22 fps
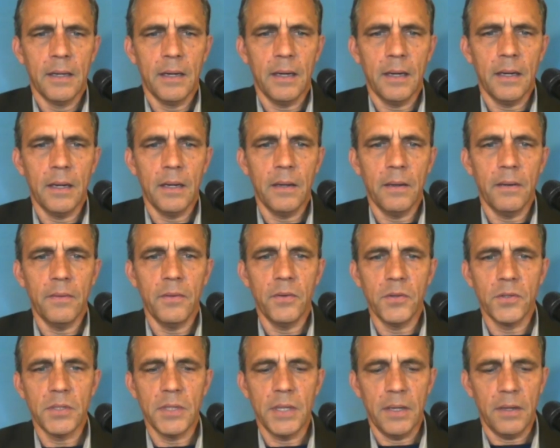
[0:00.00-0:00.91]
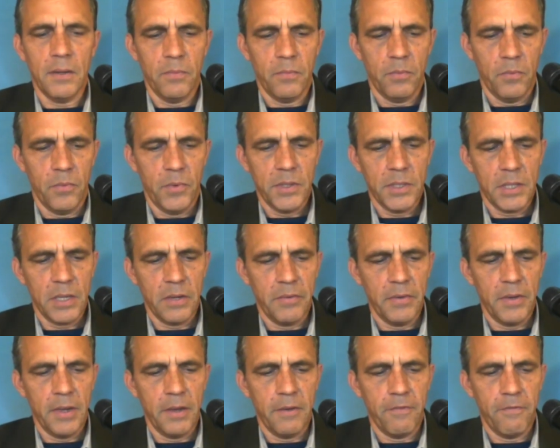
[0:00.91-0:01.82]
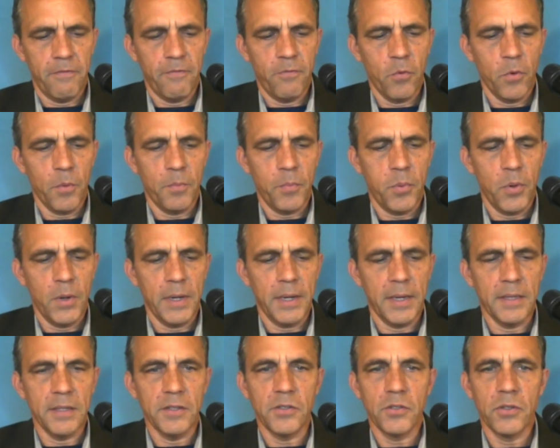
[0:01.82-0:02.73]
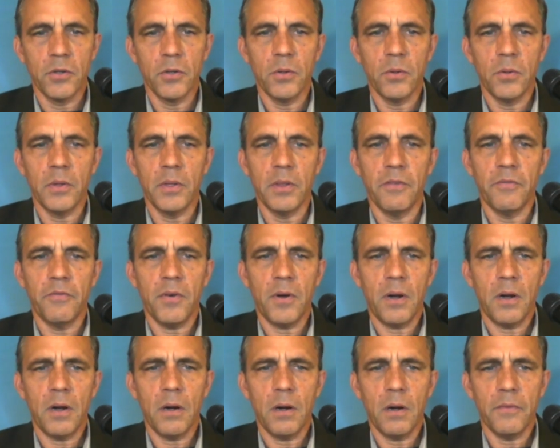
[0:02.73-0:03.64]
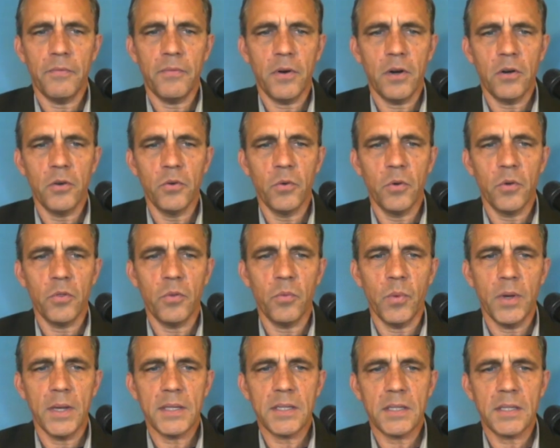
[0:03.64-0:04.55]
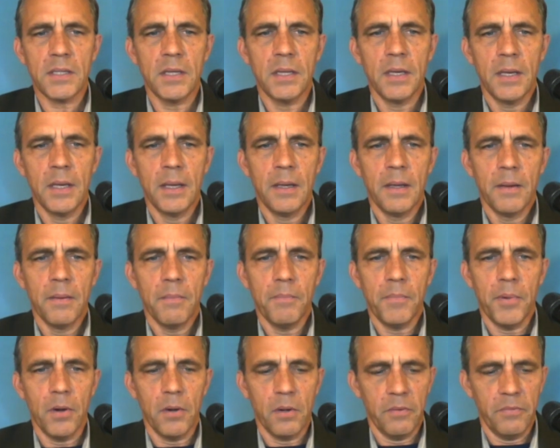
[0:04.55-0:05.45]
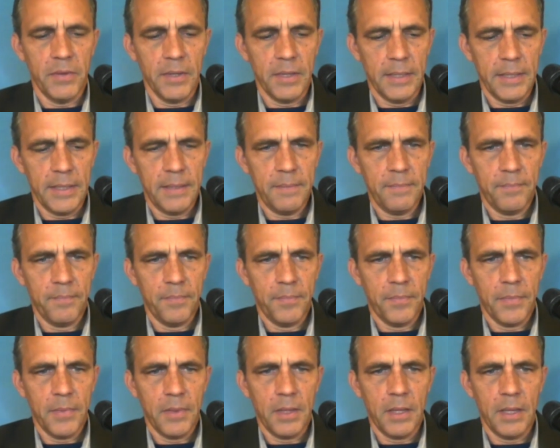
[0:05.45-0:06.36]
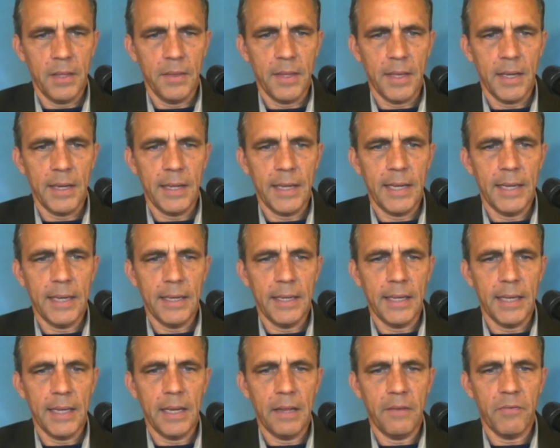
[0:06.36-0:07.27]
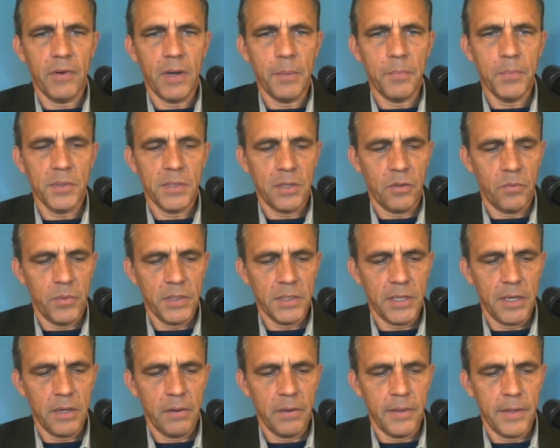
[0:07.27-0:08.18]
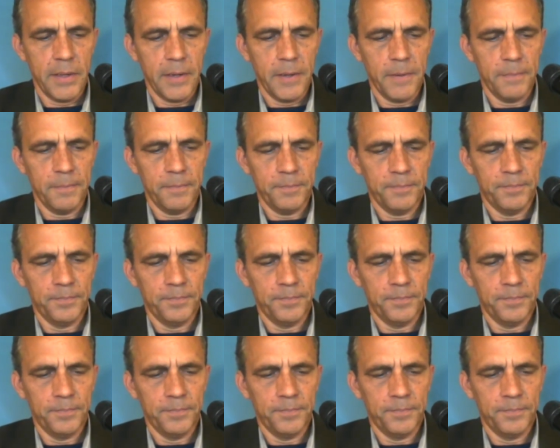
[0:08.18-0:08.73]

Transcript: uh, there's a risk of a 4.0 in the far, far northwest part of Italy, in that 80 to 85% risk area there.